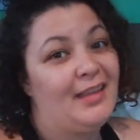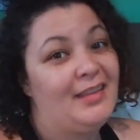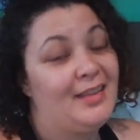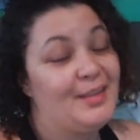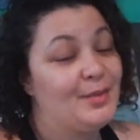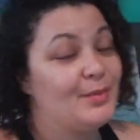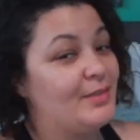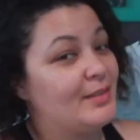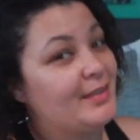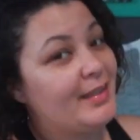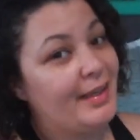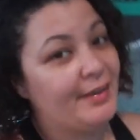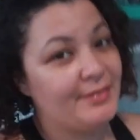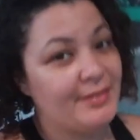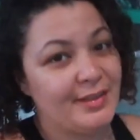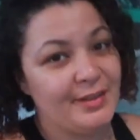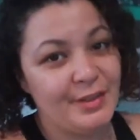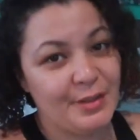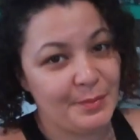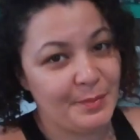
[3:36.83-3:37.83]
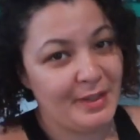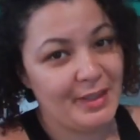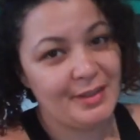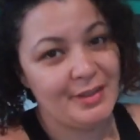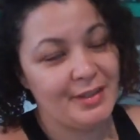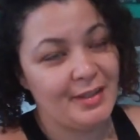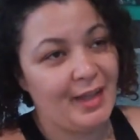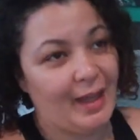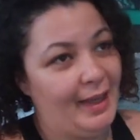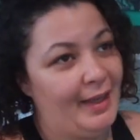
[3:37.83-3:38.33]
This was gifted to me
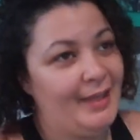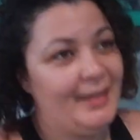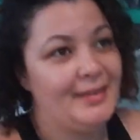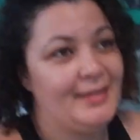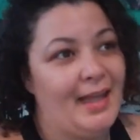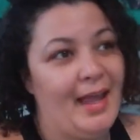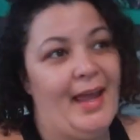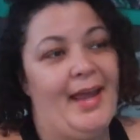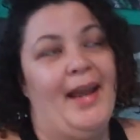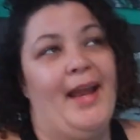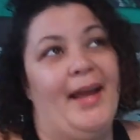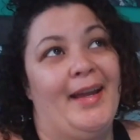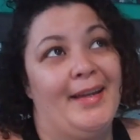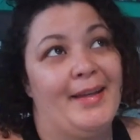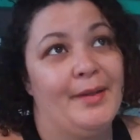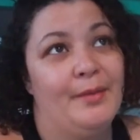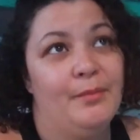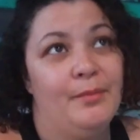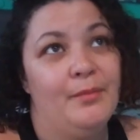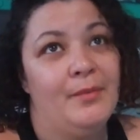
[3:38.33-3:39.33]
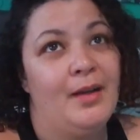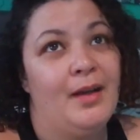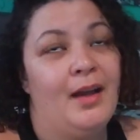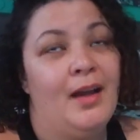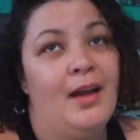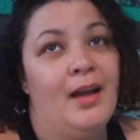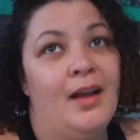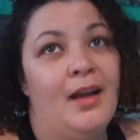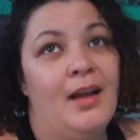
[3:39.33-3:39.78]
tonight and I am